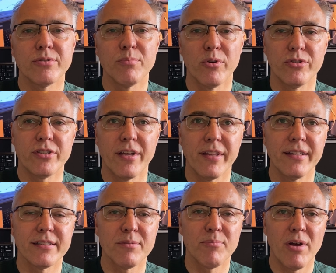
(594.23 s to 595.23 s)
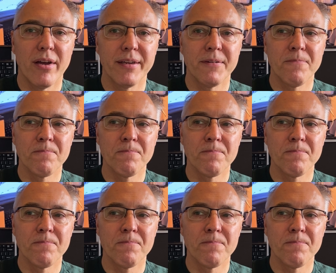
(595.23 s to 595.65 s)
much I think to my